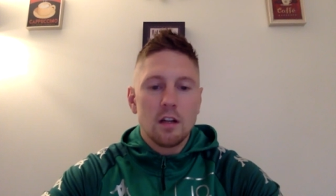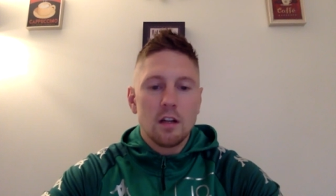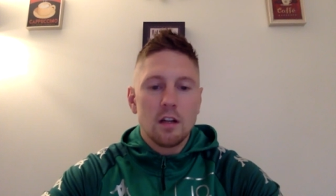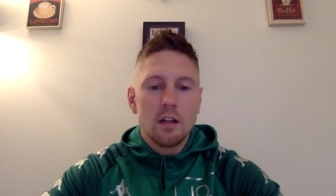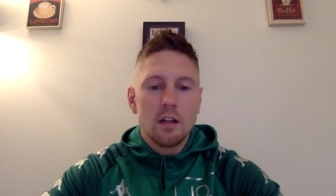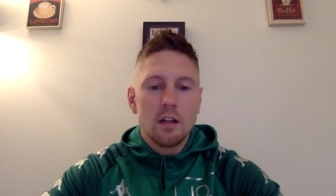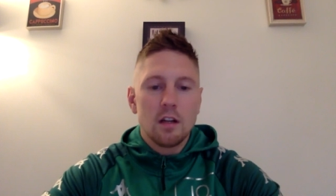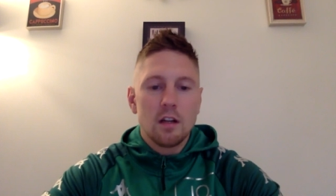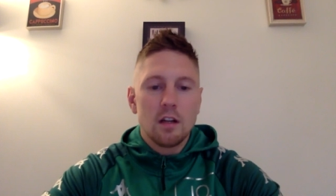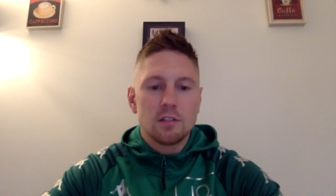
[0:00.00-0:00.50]

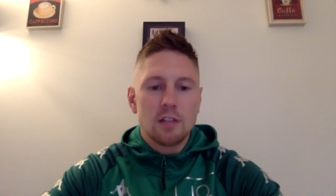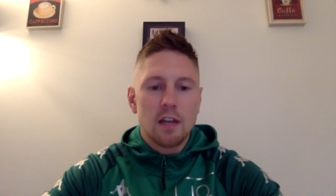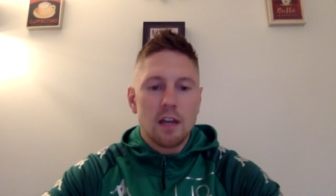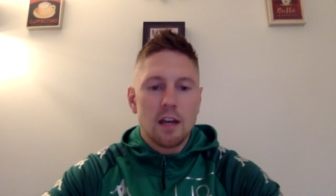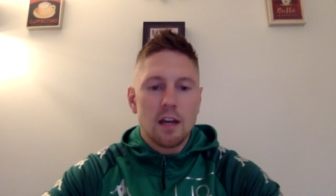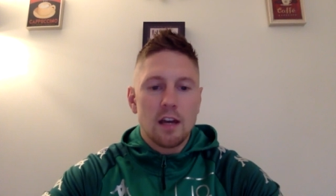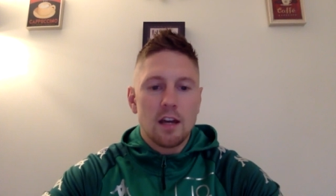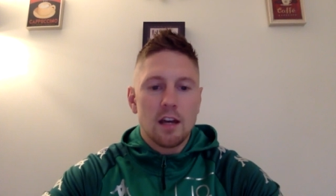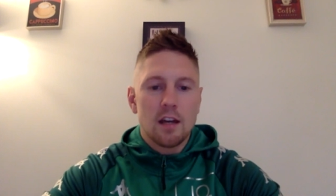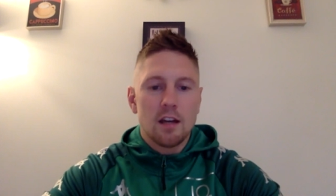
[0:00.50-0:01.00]
There's
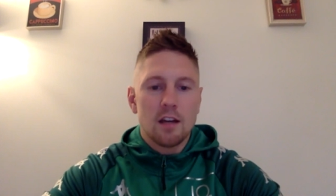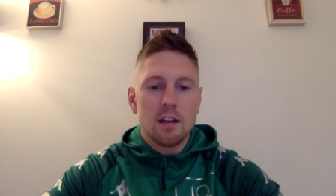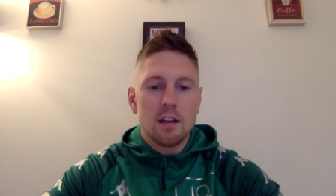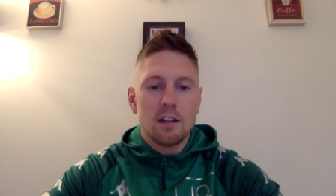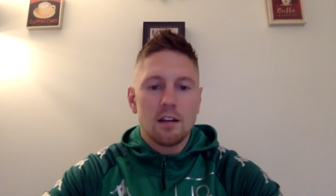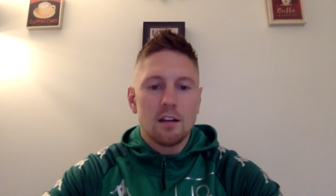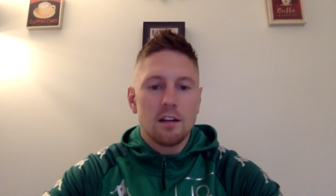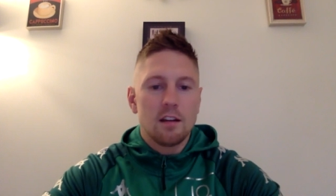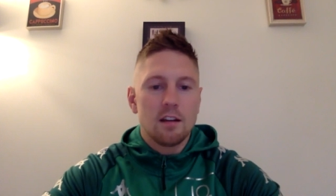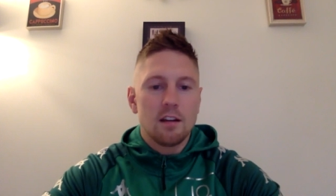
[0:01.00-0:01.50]

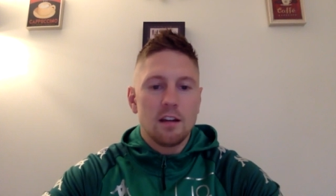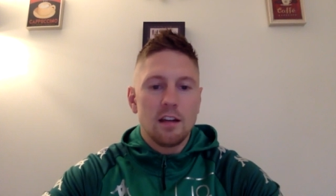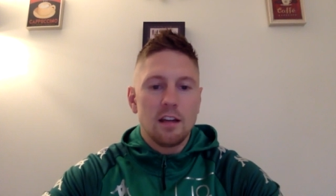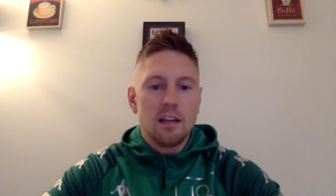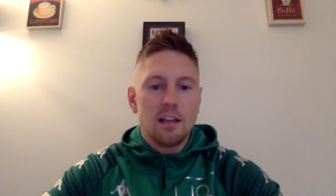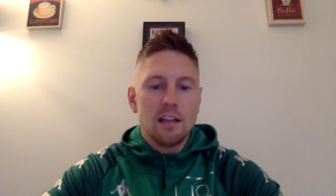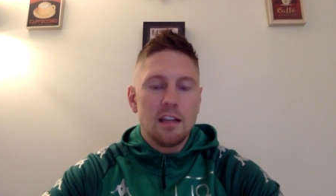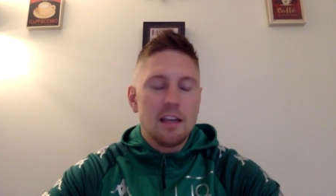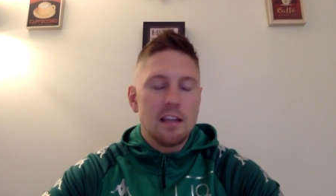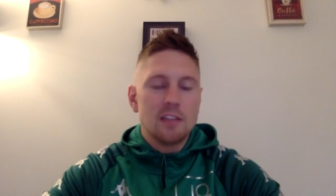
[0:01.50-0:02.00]
uh,
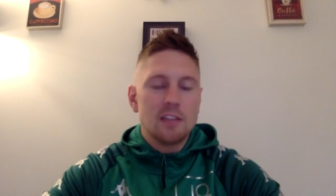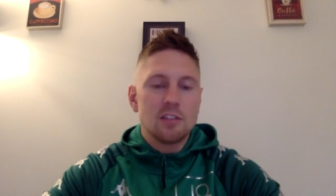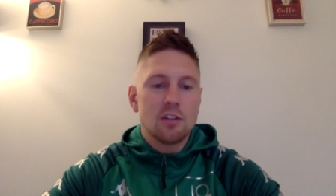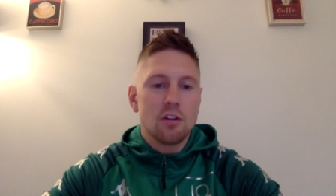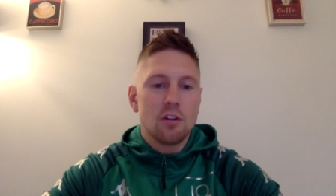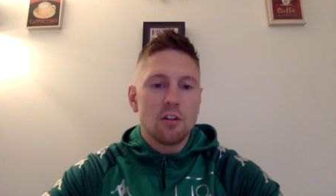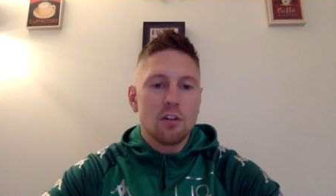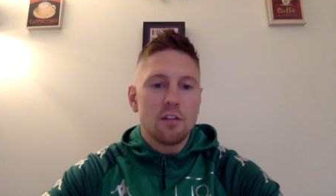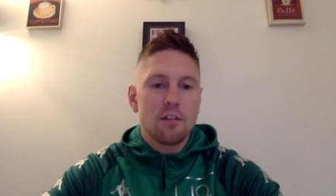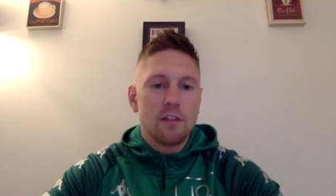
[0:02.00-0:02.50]
he's an
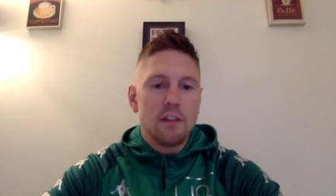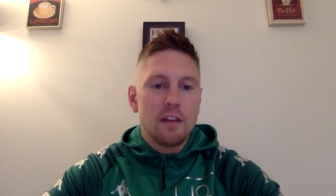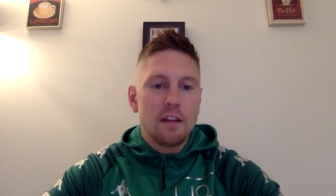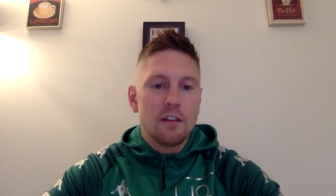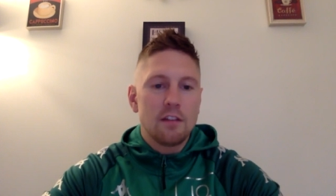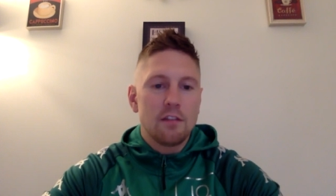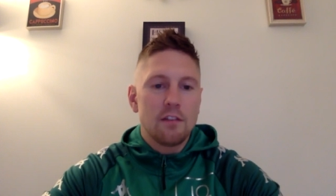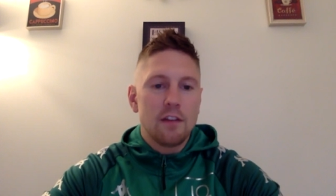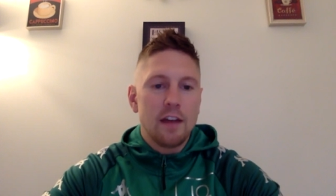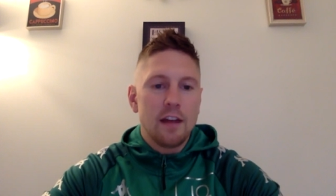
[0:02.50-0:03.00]

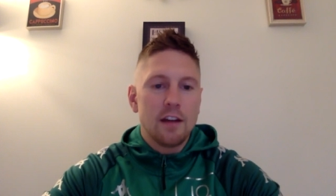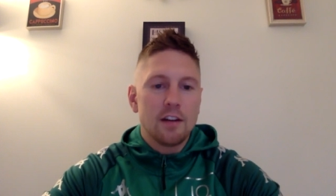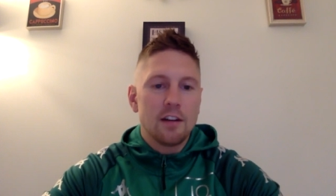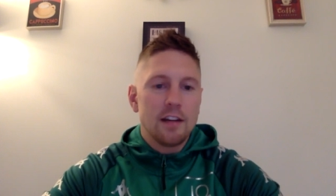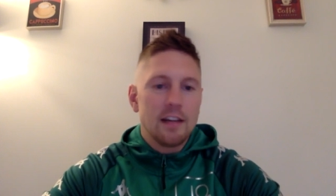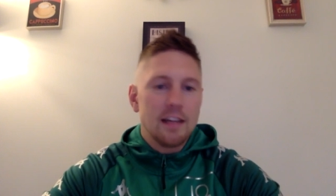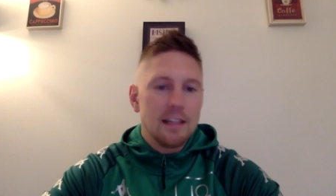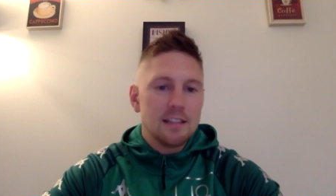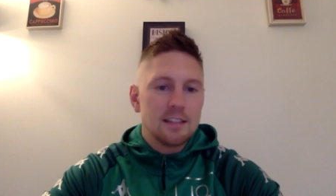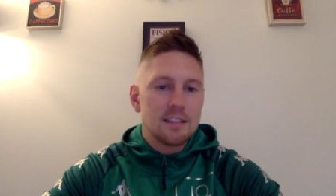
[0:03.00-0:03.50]
undefeated fighter.
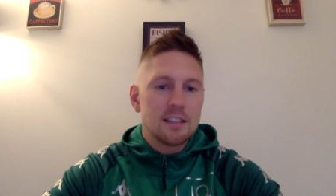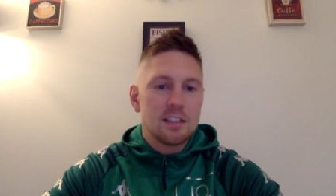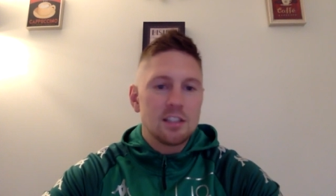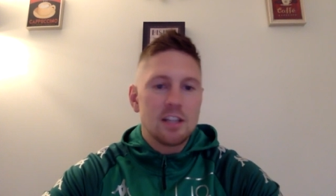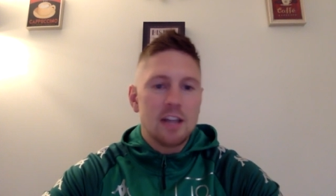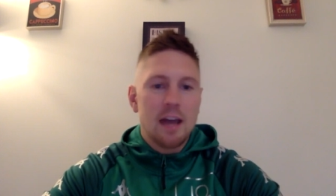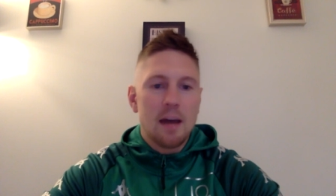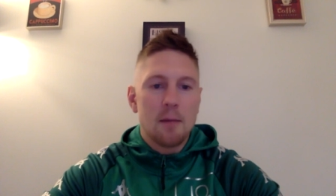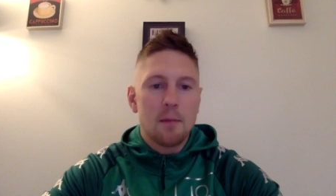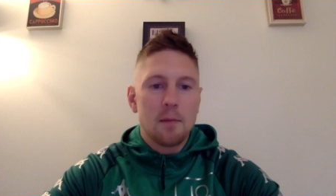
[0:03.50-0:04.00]
He's the
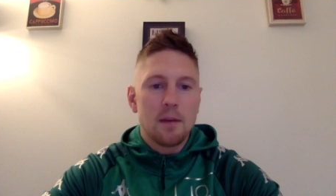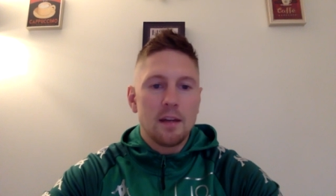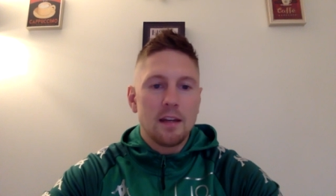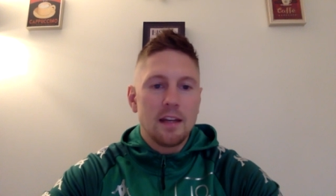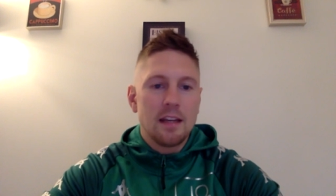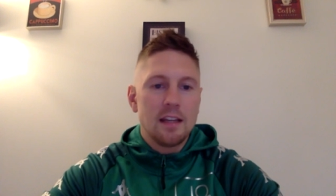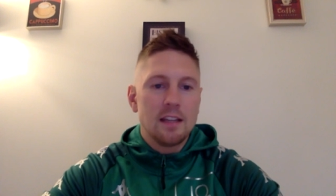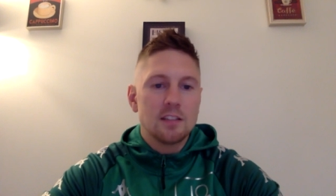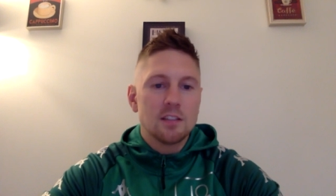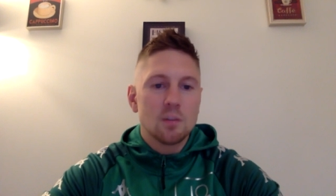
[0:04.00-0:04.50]
champion.
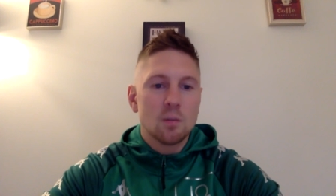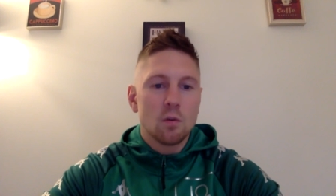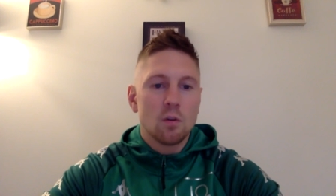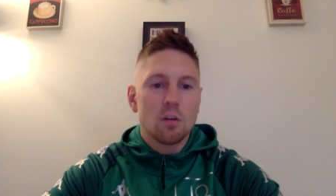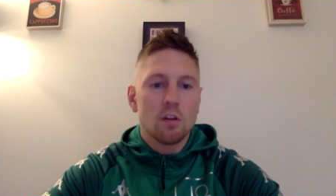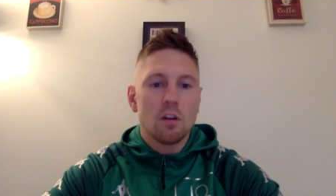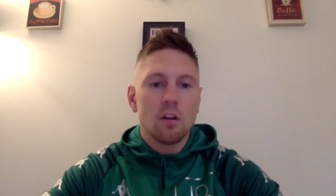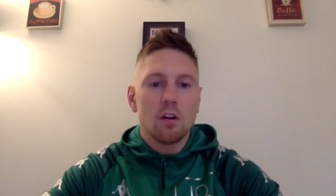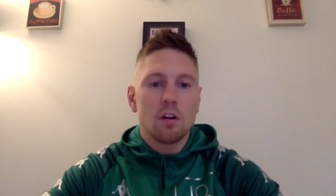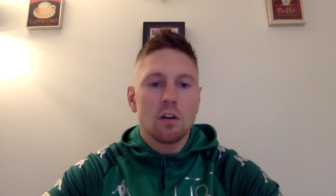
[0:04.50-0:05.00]
He's the
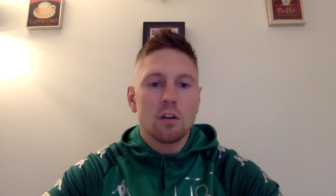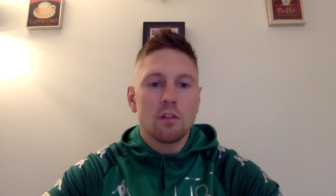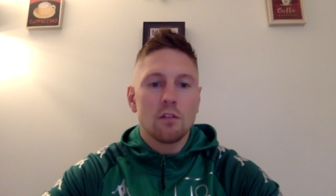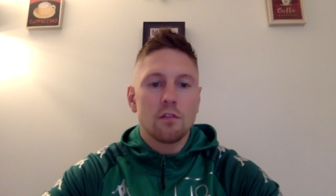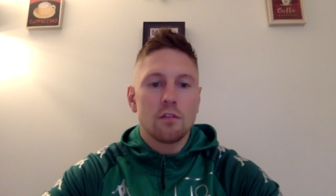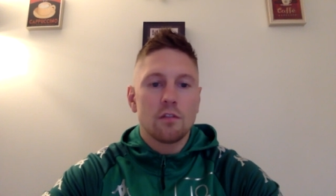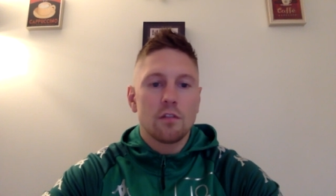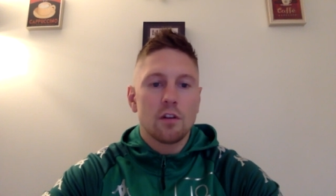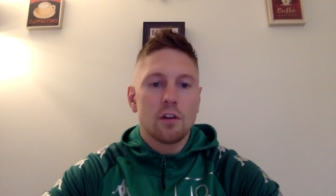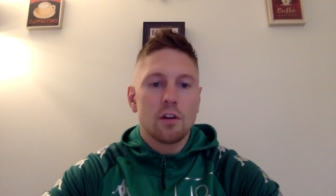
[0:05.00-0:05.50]
one looking
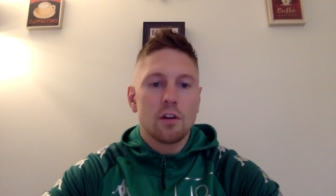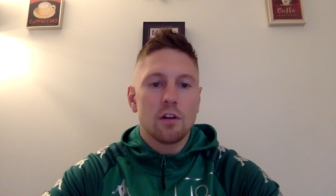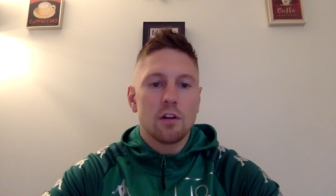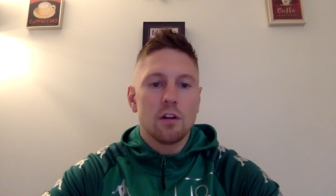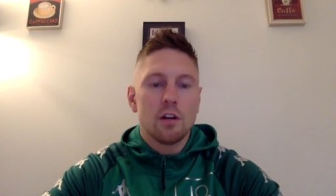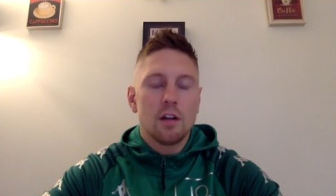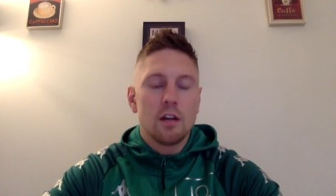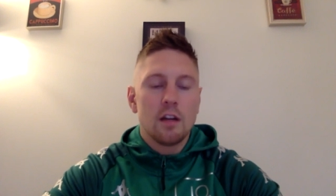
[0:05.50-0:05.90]
for